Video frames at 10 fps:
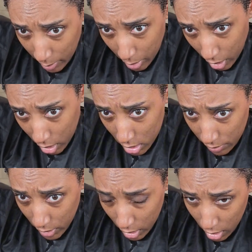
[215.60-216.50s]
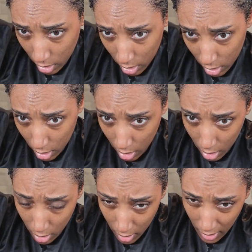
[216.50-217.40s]
that product in really good.
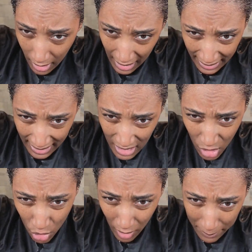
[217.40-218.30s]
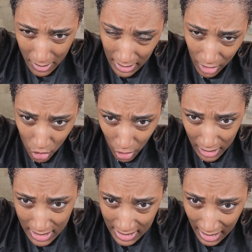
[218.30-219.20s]
I can't describe the texture.
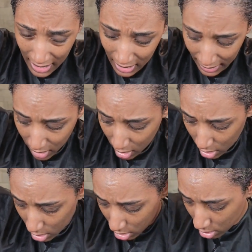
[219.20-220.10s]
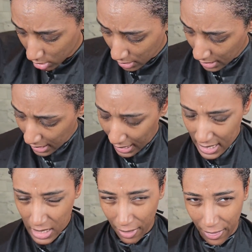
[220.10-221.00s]
It's not like
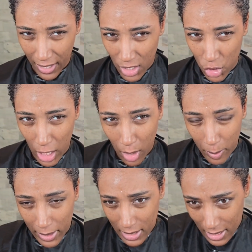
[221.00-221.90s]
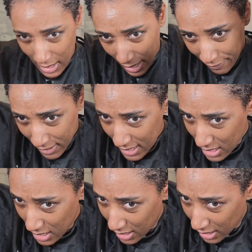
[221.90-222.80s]
it's a thick gel, but it's not. I feel like
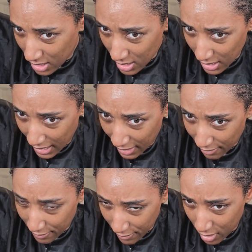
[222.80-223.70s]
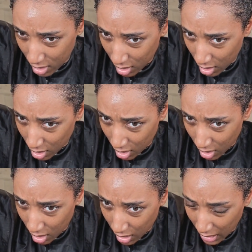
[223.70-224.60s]
it doesn't have,
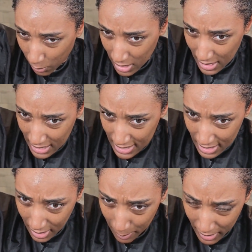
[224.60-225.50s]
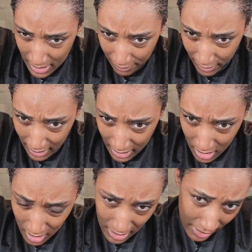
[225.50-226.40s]
I don't want to say slip because I feel like it
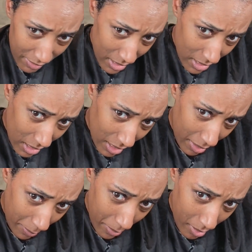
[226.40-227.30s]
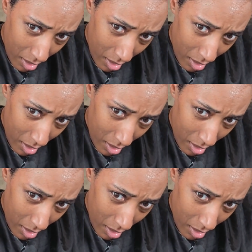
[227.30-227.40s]
does have slip,